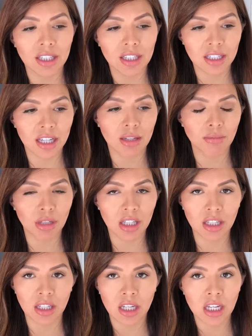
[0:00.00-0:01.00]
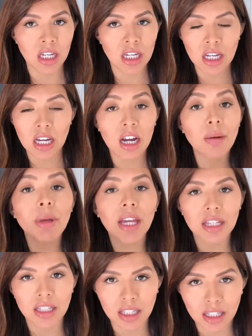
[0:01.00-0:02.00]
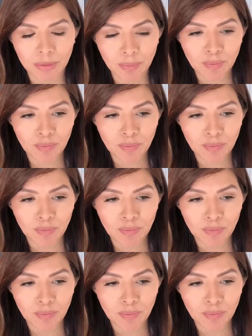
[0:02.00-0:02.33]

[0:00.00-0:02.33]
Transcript: This can be amazing.